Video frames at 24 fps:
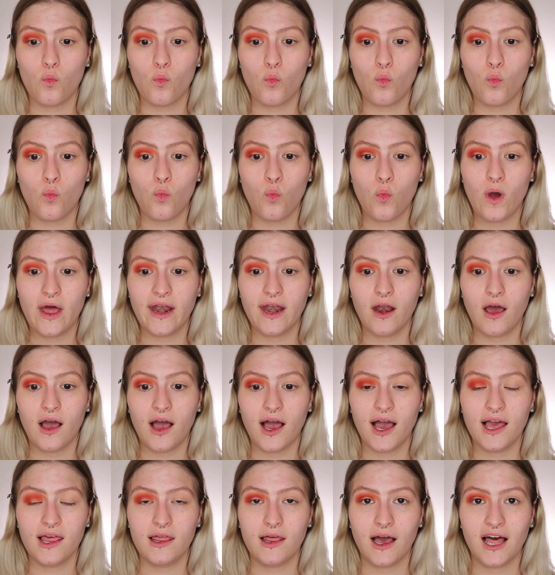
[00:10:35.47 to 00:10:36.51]
when
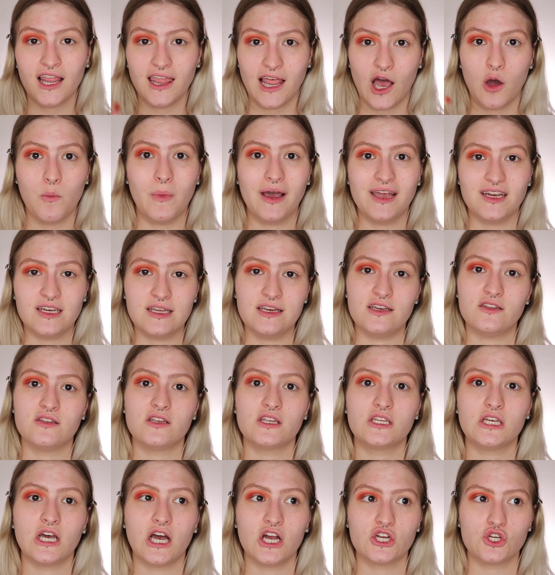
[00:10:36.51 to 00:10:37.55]
I allow my teeth
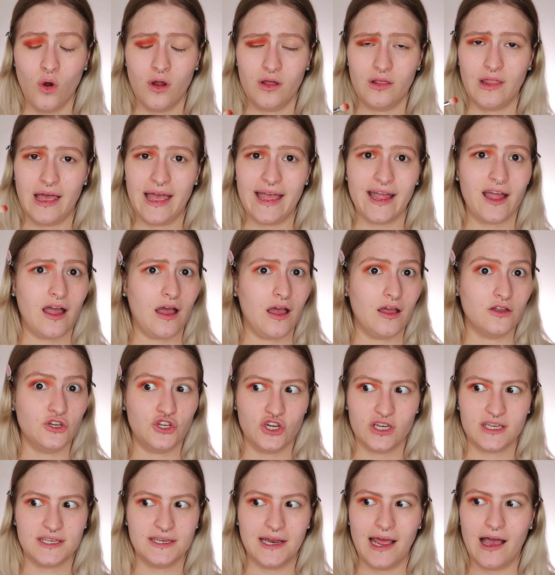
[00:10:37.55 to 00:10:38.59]
to touch, or like
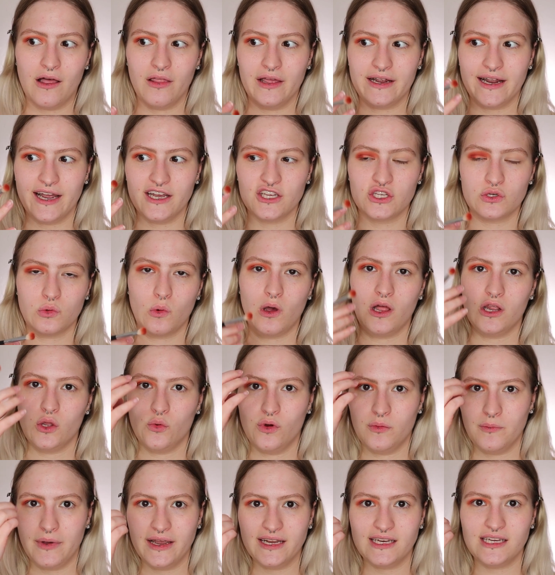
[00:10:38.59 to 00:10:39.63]
just now, like I swallow
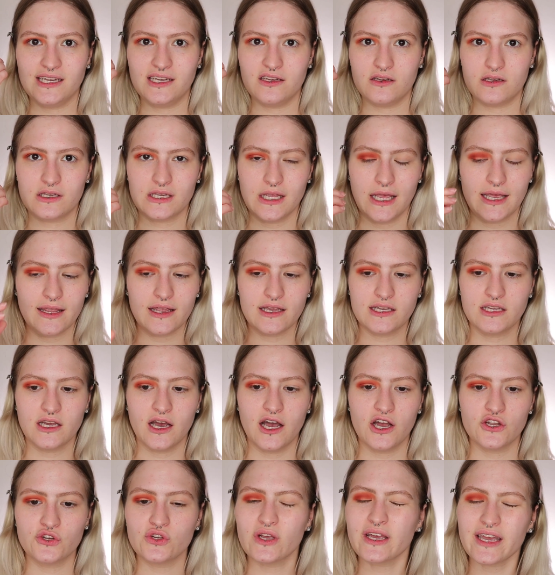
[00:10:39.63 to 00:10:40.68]
and my teeth slightly
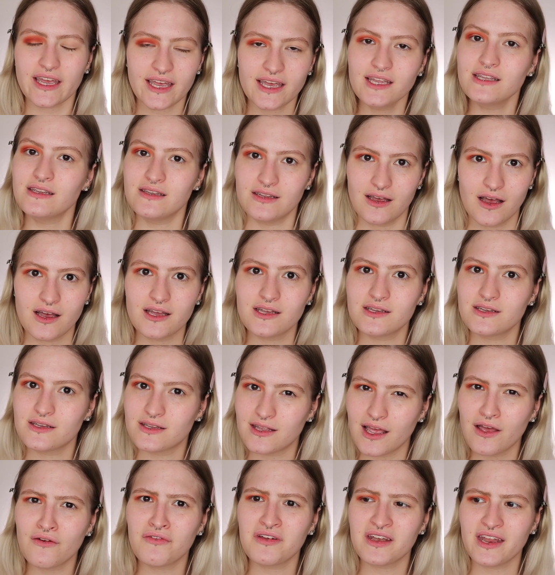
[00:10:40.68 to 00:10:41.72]
touch, like it does
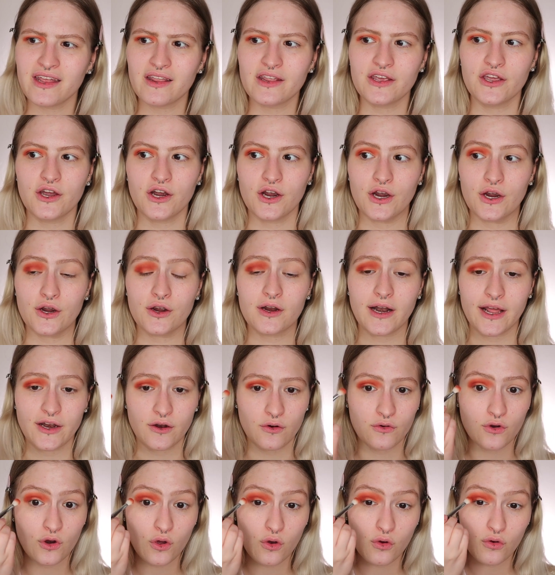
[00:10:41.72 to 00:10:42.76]
definitely hurt. I
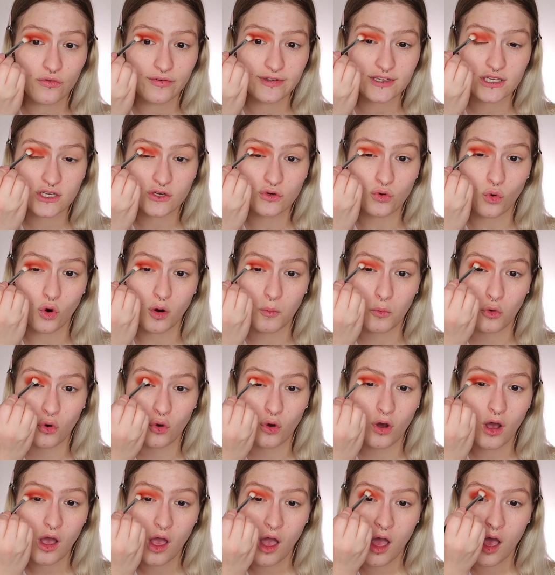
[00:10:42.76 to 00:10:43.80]
don't know if it's
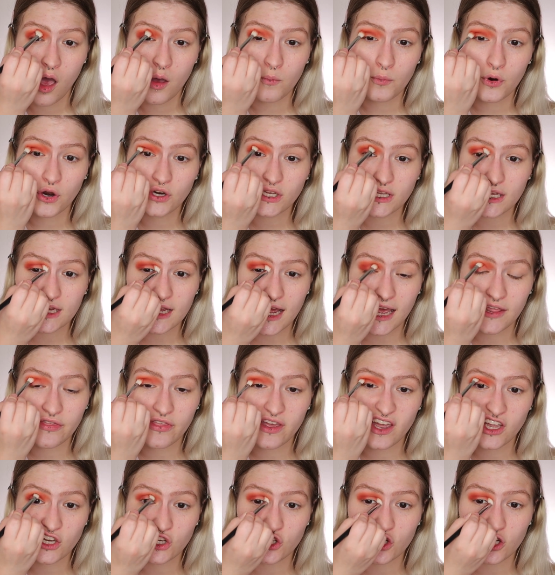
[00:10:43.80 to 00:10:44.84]
normal. Personally, I
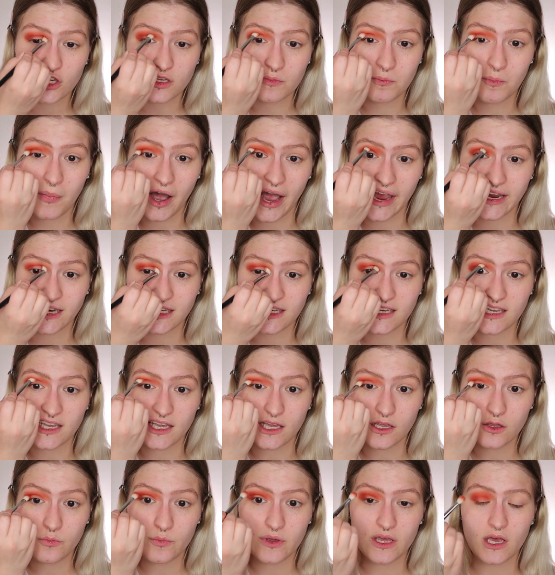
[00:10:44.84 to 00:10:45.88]
think it's just my
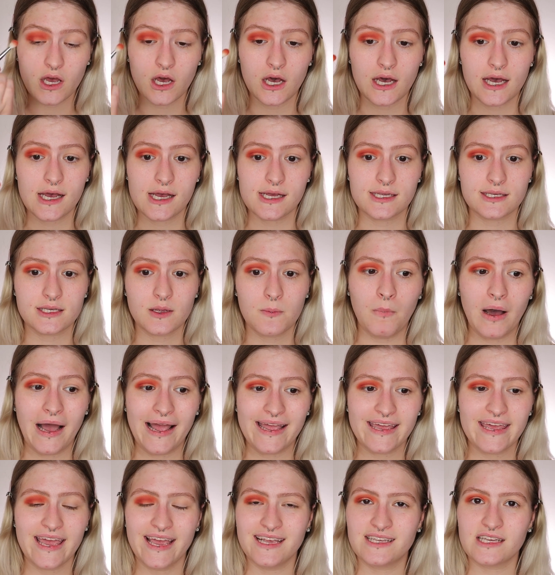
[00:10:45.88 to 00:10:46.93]
teeth because
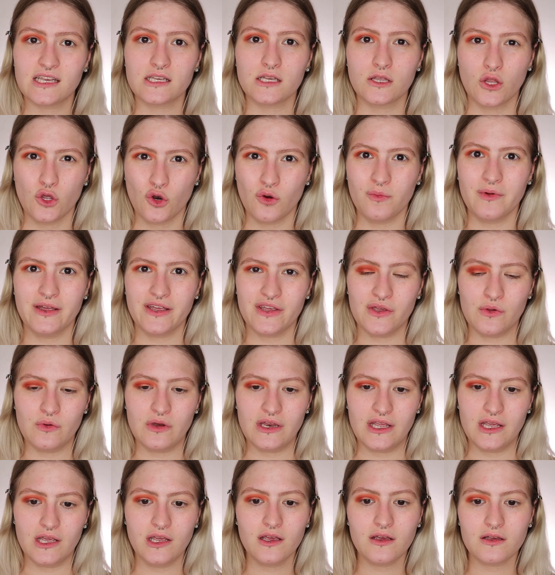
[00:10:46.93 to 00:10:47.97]
my case is a little bit
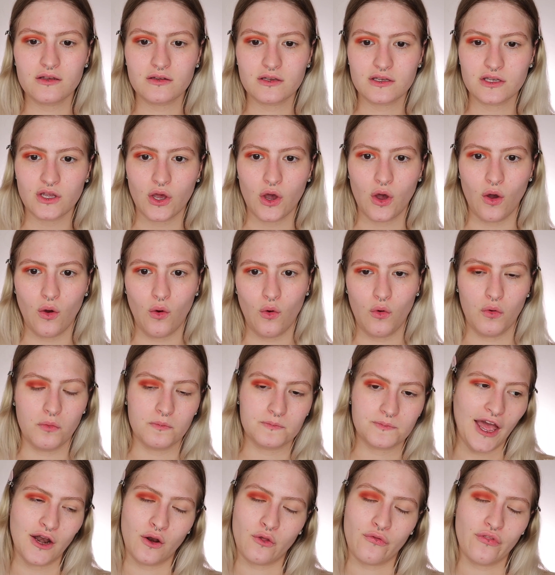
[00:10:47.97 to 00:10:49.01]
unique. So
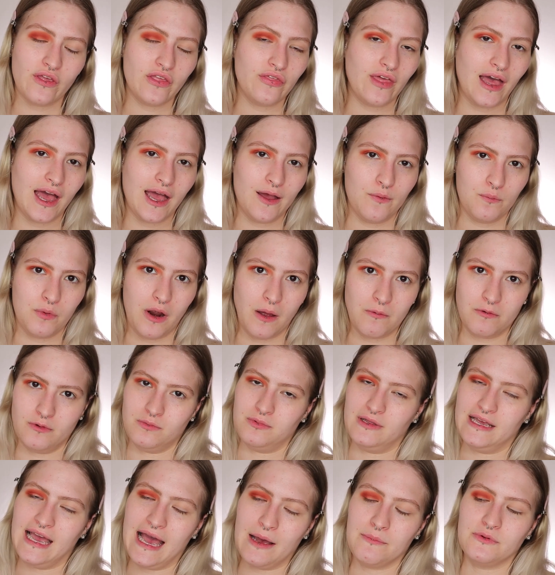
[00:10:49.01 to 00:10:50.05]
I don't think that
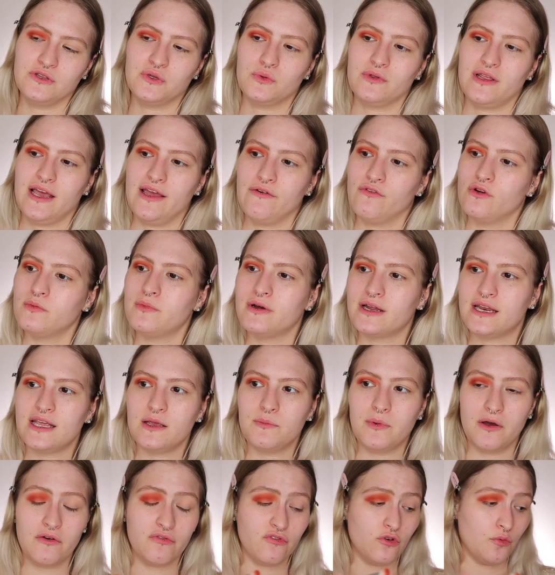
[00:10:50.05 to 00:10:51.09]
probably happens with
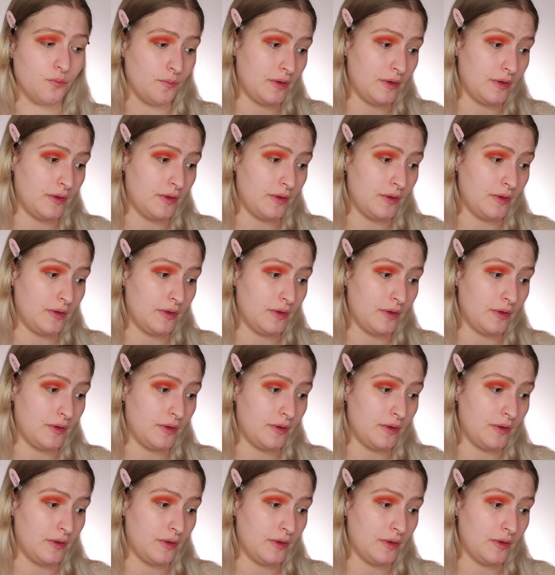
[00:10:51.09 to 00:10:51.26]
everybody, but for